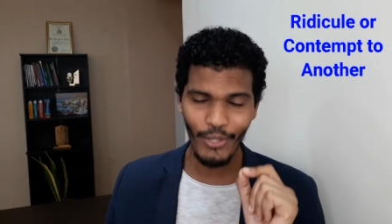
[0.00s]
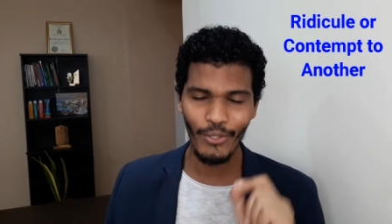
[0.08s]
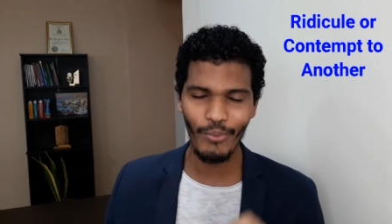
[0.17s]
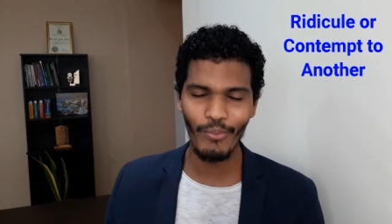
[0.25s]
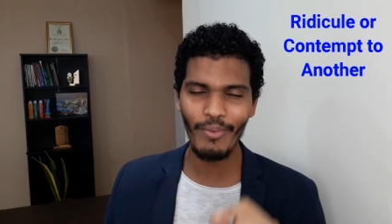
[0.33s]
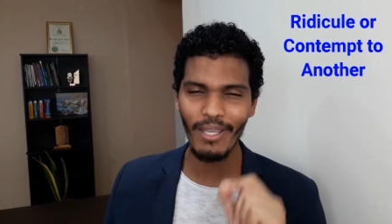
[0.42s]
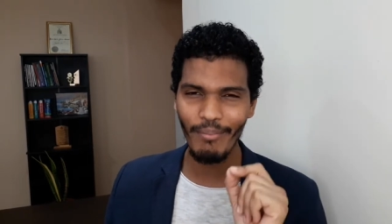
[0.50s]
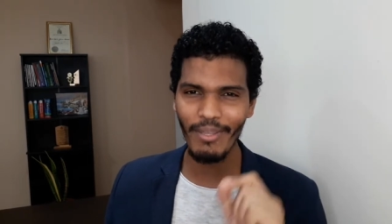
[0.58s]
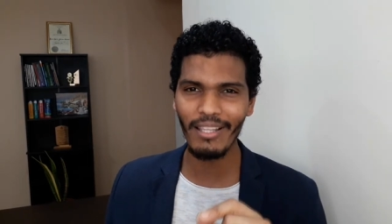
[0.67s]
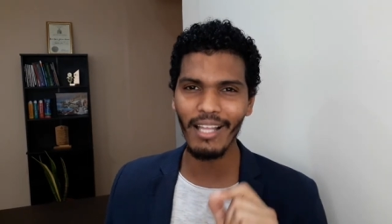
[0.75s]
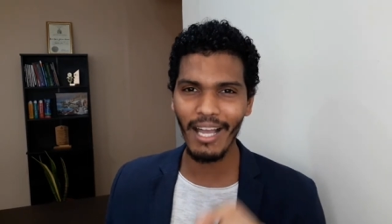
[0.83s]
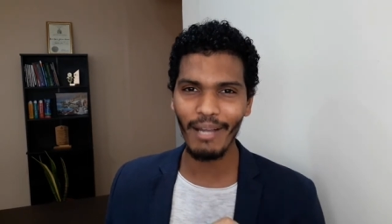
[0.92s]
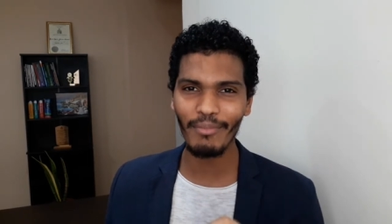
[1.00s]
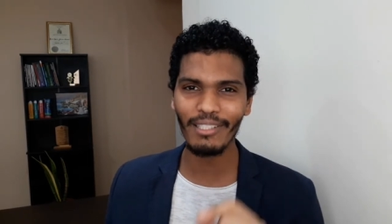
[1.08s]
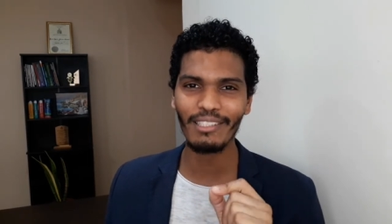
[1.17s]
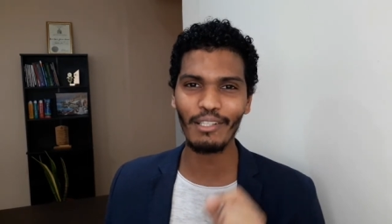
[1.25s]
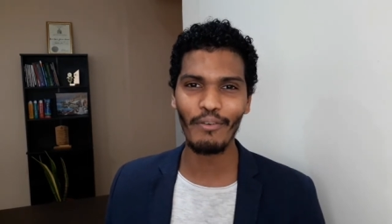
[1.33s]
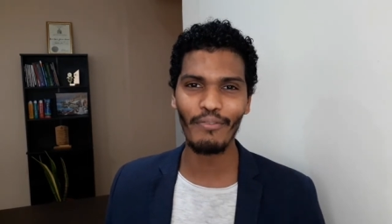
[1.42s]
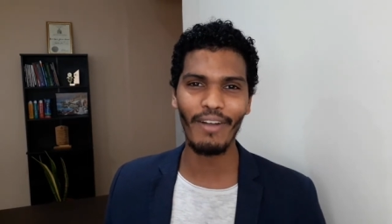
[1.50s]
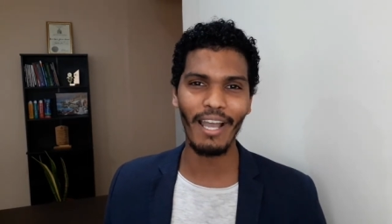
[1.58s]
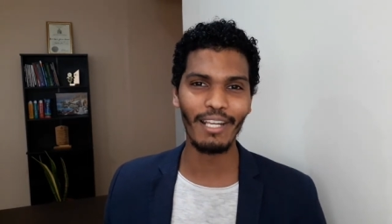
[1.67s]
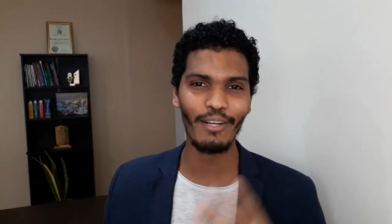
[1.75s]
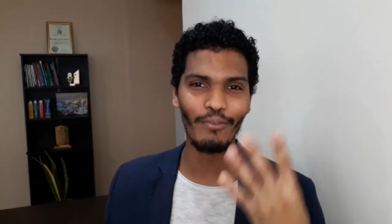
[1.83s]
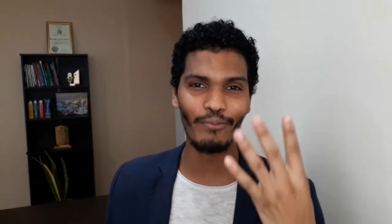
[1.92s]
you may be liable to a
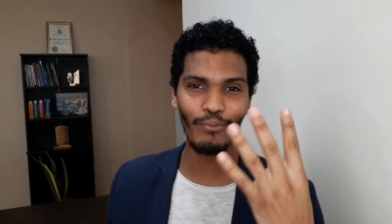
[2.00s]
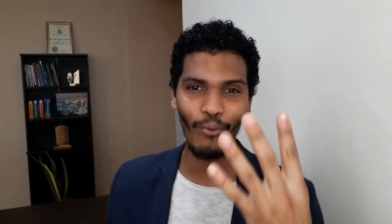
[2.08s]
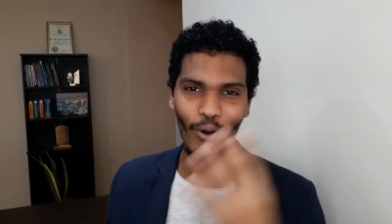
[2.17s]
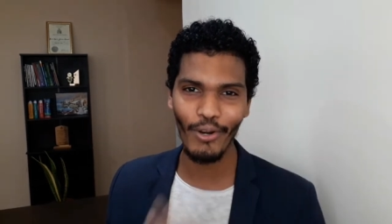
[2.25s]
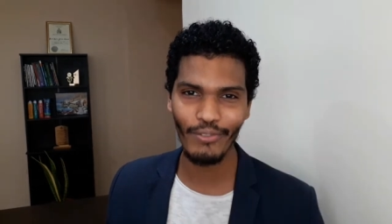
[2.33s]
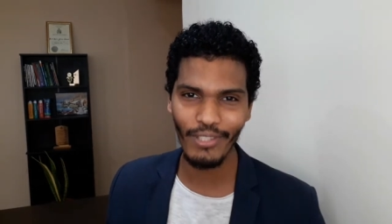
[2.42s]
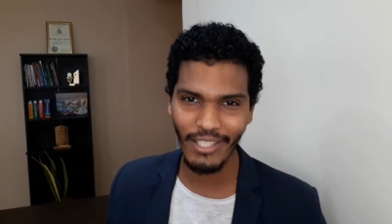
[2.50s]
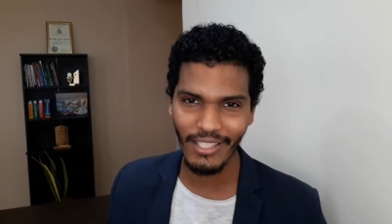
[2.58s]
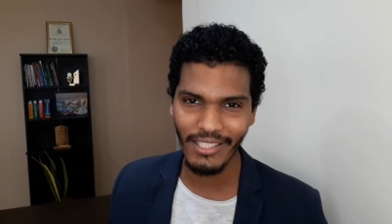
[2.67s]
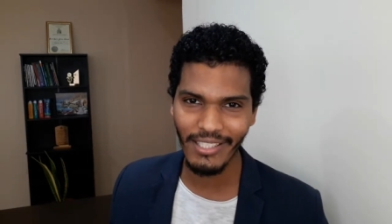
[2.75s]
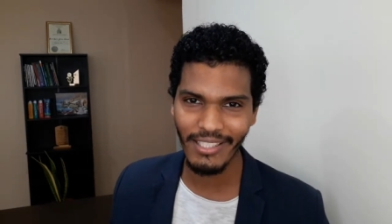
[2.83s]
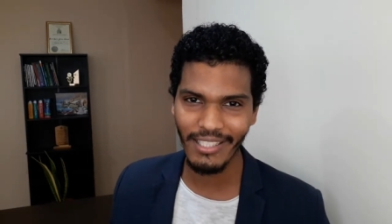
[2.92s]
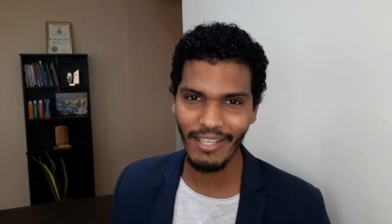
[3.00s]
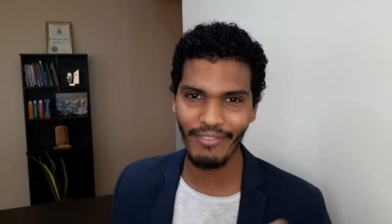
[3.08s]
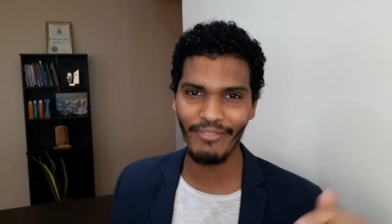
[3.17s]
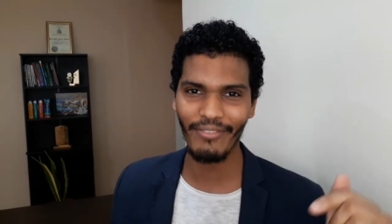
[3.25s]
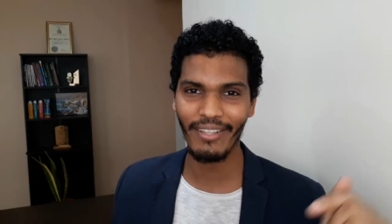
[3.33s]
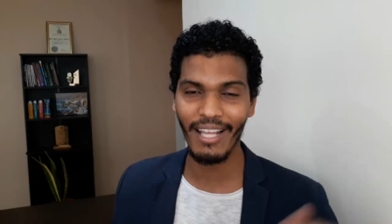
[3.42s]
fine of $400 if